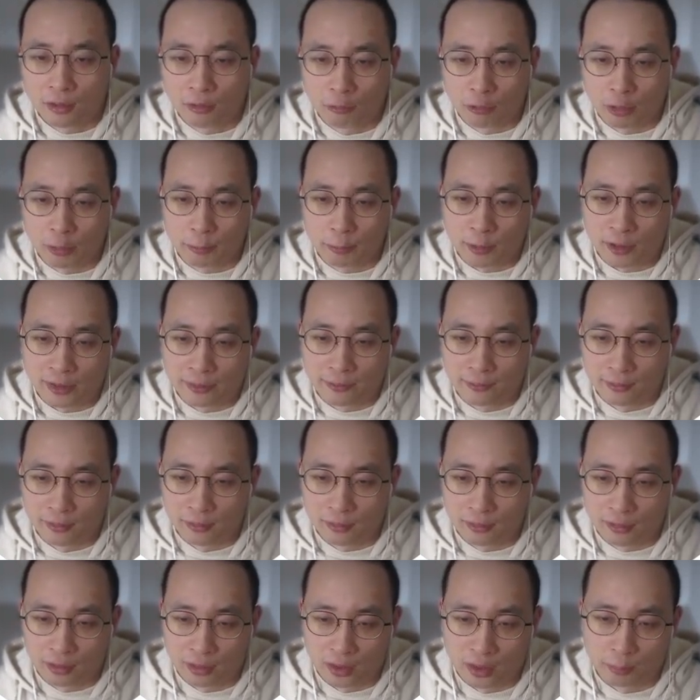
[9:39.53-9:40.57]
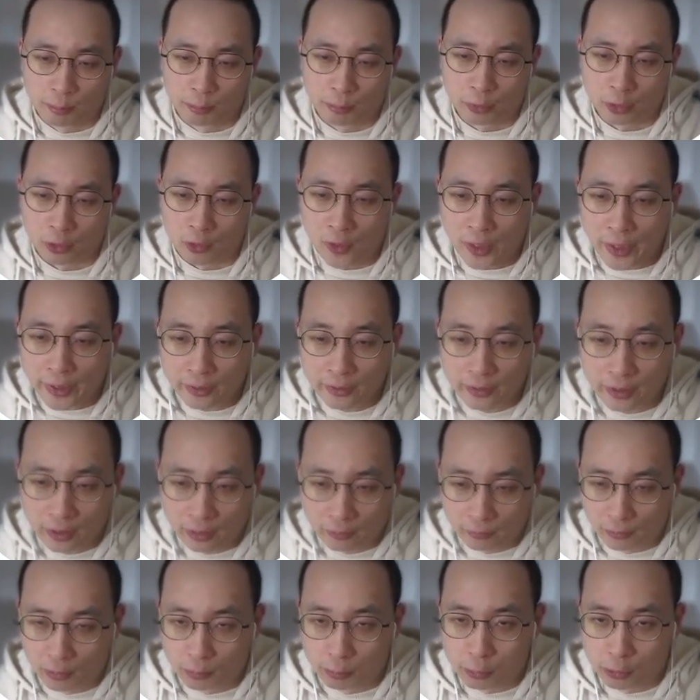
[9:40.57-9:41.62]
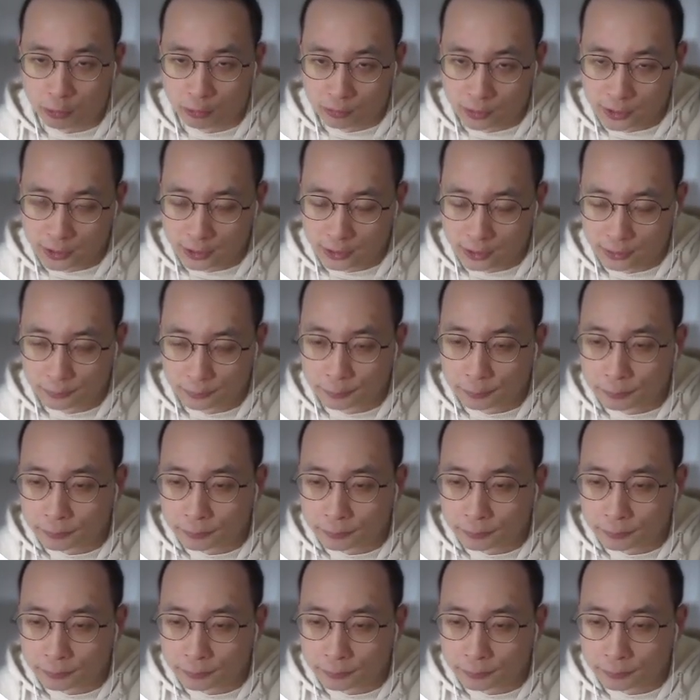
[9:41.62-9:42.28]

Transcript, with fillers: represents a proactive approach.